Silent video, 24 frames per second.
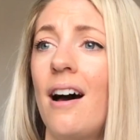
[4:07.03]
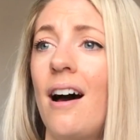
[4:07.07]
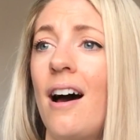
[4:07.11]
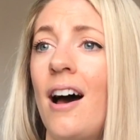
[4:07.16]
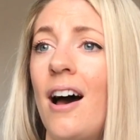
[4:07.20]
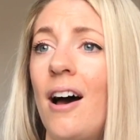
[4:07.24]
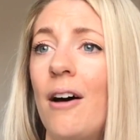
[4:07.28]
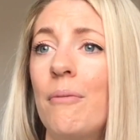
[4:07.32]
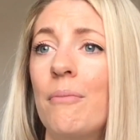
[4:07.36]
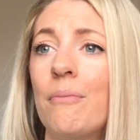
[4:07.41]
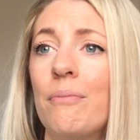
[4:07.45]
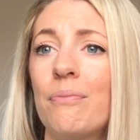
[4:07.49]

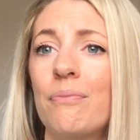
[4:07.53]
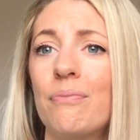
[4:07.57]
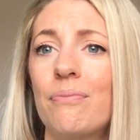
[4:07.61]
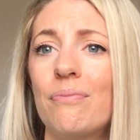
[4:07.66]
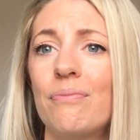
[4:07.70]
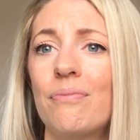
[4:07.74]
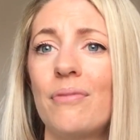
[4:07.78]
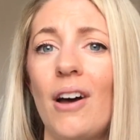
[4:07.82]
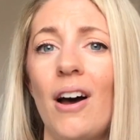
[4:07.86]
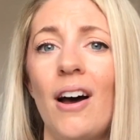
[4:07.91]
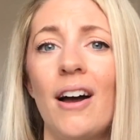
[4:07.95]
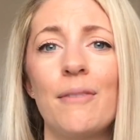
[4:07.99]

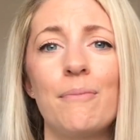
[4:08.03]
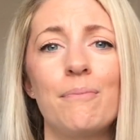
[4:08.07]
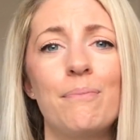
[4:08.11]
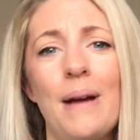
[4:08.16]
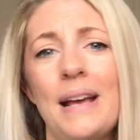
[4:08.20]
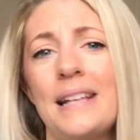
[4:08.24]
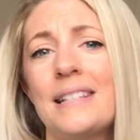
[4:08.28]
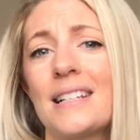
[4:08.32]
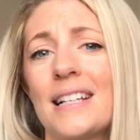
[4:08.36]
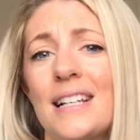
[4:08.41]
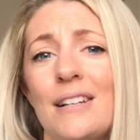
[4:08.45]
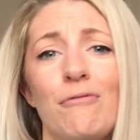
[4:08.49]
I
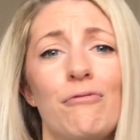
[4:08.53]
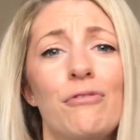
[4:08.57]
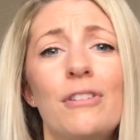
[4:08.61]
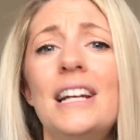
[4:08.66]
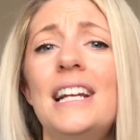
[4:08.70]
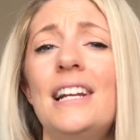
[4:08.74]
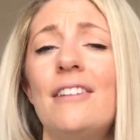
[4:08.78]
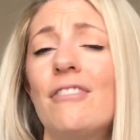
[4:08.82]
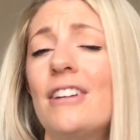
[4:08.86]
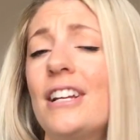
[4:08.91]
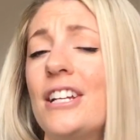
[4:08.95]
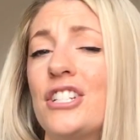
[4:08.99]
basically
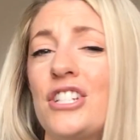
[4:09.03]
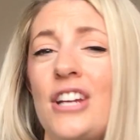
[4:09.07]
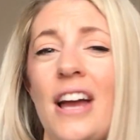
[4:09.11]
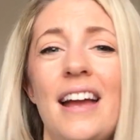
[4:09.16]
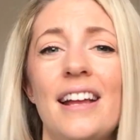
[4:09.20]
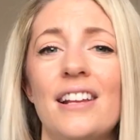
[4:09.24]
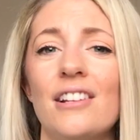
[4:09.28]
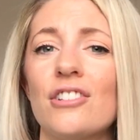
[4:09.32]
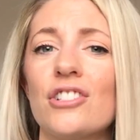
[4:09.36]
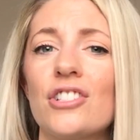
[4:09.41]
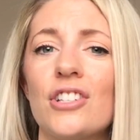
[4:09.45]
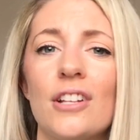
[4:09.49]
really, really
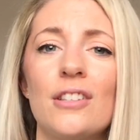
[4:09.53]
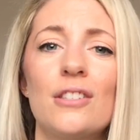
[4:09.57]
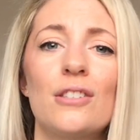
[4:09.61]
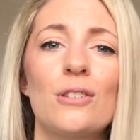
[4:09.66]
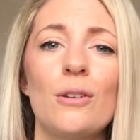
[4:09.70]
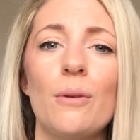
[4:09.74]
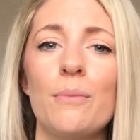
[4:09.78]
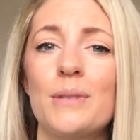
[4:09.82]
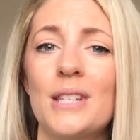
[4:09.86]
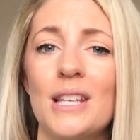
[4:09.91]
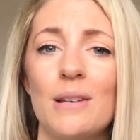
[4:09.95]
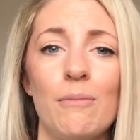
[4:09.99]
changed. I'd
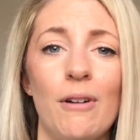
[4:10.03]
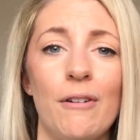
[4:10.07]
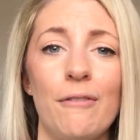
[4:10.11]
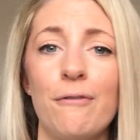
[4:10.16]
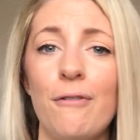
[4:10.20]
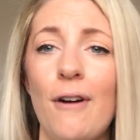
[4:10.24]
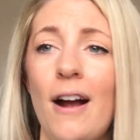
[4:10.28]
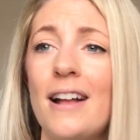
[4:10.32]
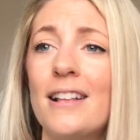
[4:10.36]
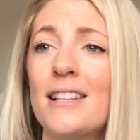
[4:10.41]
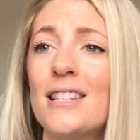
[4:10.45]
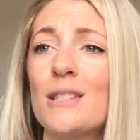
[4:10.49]
stopped seeing my
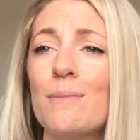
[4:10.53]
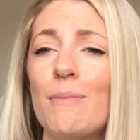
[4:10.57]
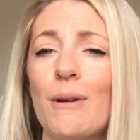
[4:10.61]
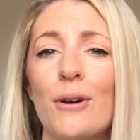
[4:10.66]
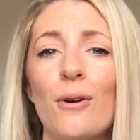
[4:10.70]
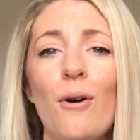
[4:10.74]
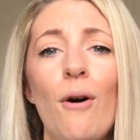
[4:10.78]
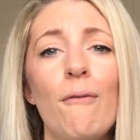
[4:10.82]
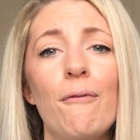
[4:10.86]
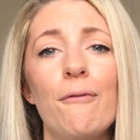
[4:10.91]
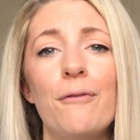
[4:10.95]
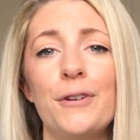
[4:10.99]
friends, my
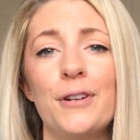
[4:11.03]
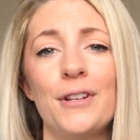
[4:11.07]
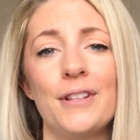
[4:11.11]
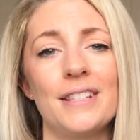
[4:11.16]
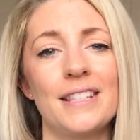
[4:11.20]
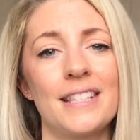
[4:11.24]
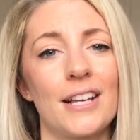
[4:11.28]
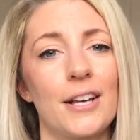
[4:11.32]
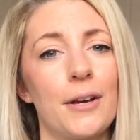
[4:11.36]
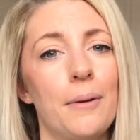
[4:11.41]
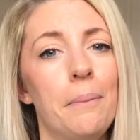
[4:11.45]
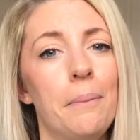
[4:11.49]

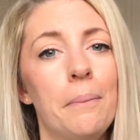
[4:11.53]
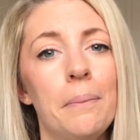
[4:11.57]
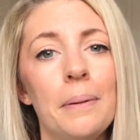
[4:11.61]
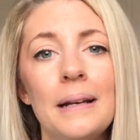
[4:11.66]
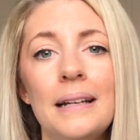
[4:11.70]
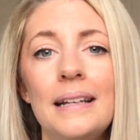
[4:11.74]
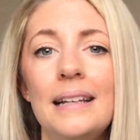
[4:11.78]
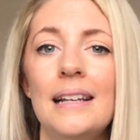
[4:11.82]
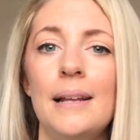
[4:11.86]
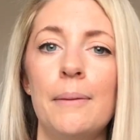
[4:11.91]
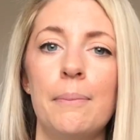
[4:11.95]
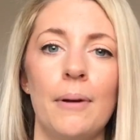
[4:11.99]
confidence had
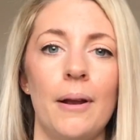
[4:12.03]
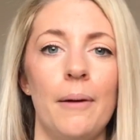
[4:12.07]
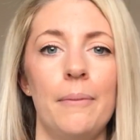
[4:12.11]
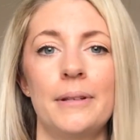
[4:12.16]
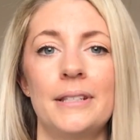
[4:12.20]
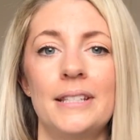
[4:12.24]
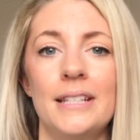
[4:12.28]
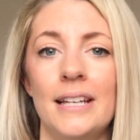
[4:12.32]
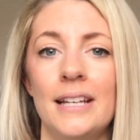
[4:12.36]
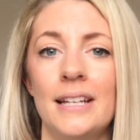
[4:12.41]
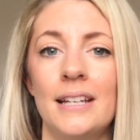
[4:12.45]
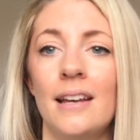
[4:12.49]
completely
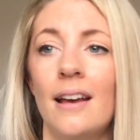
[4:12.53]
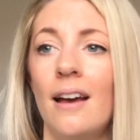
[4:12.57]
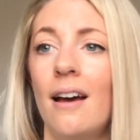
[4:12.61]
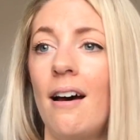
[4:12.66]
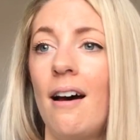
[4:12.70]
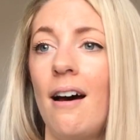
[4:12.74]
plummeted.